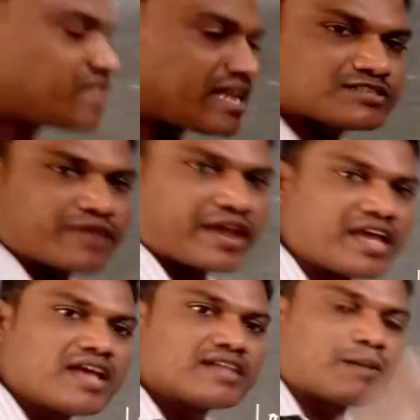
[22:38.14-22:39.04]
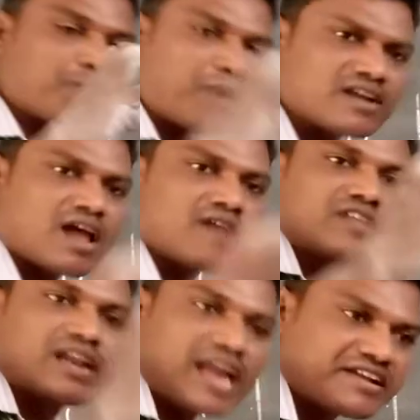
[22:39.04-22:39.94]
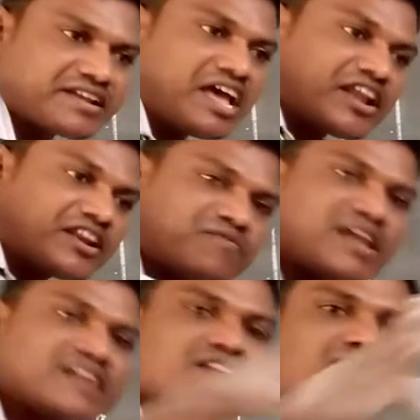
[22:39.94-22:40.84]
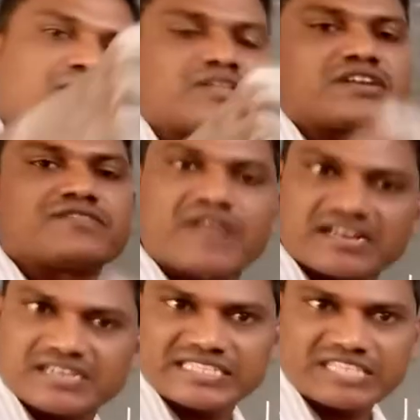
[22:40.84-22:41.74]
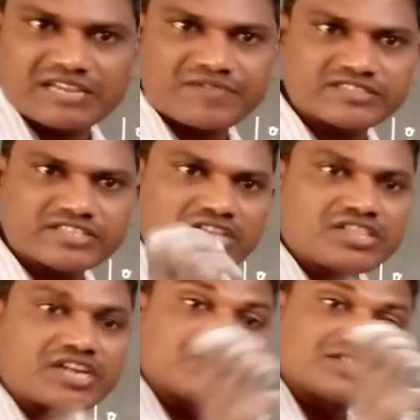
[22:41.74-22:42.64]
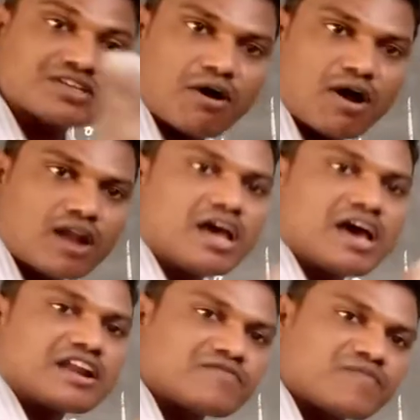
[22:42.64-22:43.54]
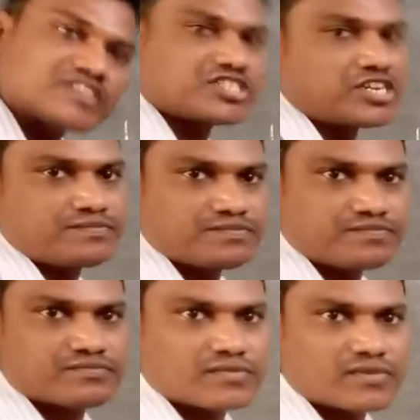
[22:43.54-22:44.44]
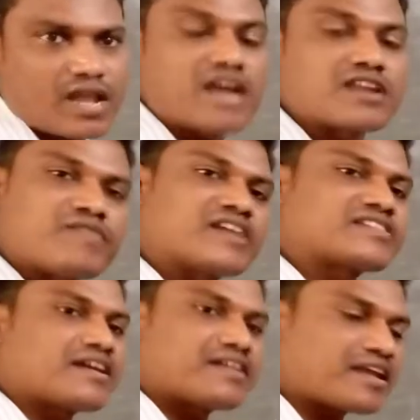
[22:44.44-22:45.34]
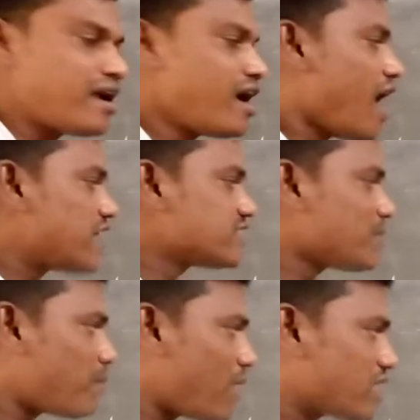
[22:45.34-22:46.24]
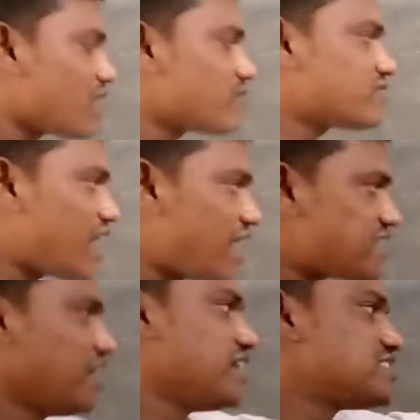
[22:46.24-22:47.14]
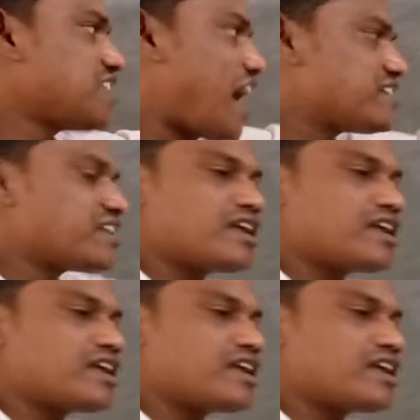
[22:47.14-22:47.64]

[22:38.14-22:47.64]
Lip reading: That's why the part of the light reflected from the refracting surface, that is called reflection or reflected ray, and the part of the light is entered